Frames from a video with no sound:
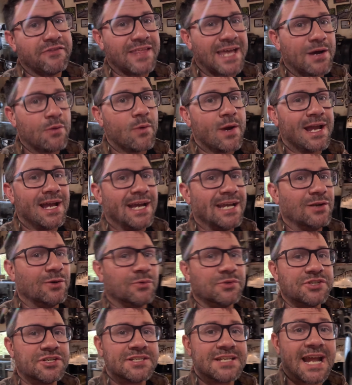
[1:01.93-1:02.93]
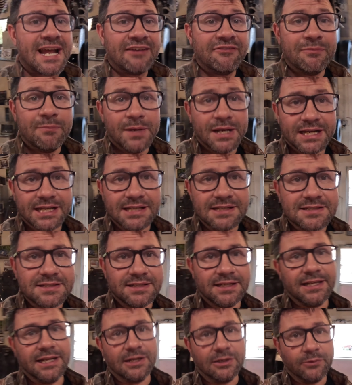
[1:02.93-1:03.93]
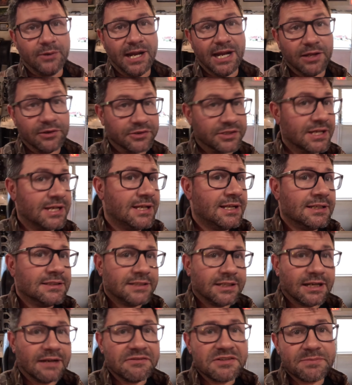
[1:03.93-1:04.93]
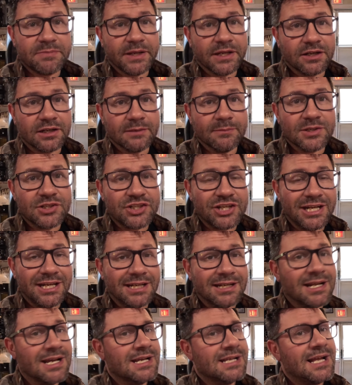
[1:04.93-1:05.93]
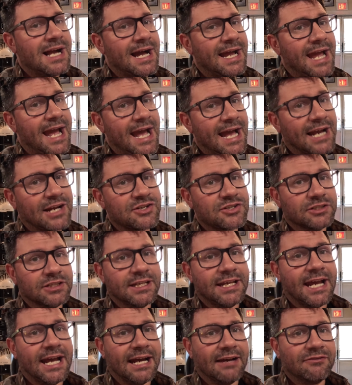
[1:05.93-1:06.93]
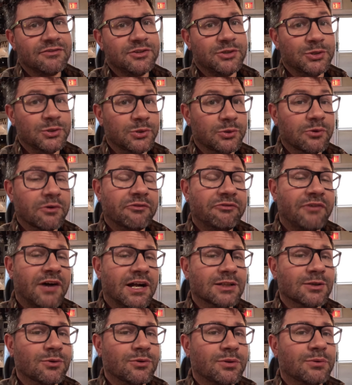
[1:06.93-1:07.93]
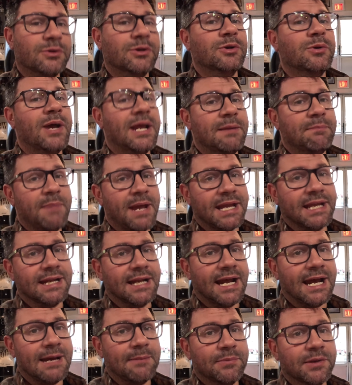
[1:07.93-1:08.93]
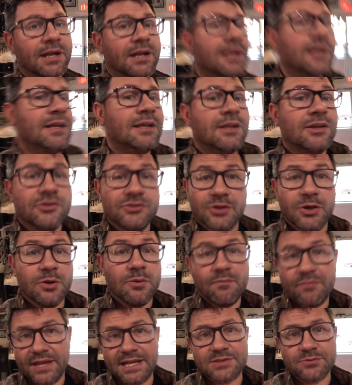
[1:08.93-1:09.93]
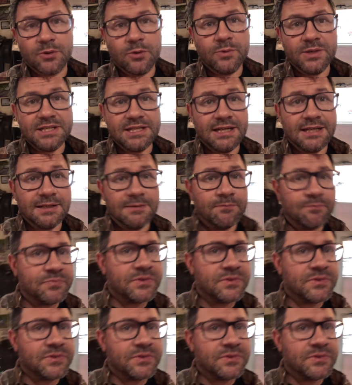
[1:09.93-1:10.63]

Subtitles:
That way I don't just have money sitting around that I've spent on a machine. I actually have to follow through and make it happen. So that's what we did.